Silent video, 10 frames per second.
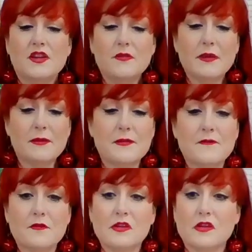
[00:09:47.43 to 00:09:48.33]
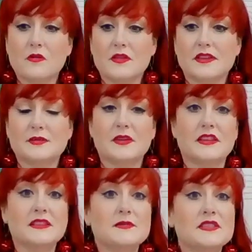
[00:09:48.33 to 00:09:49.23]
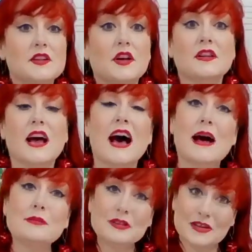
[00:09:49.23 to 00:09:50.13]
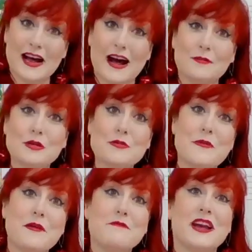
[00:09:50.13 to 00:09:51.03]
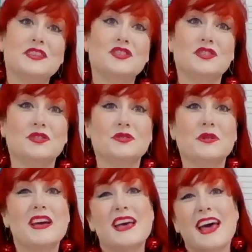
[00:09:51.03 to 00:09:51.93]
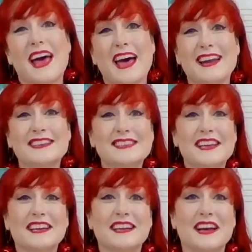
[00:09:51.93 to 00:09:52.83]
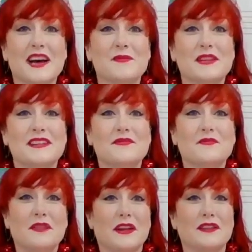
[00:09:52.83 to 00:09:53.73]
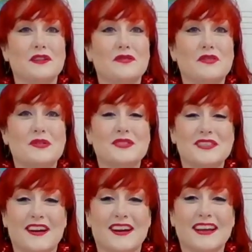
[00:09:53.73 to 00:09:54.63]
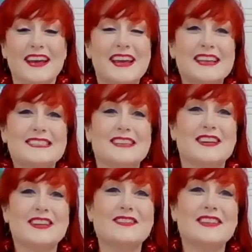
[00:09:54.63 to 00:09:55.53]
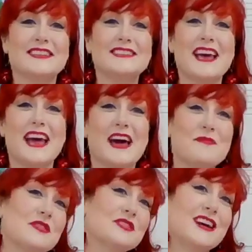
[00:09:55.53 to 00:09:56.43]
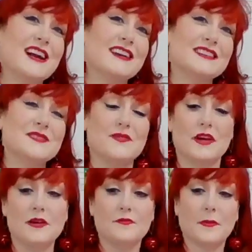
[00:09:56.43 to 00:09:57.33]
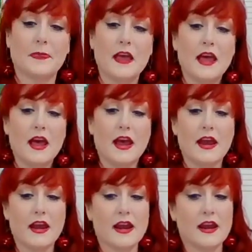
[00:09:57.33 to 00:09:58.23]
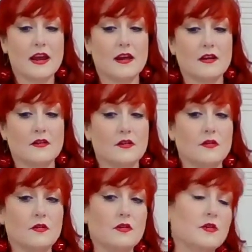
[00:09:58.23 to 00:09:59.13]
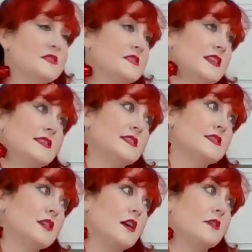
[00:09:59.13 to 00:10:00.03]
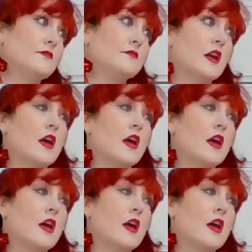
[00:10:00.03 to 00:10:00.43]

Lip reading: You might be familiar with this one. This one's called Cobbler, Cobbler, Mend My Shoe. And it's like a common little folk song. So you can tap your child's foot and you can sing this song.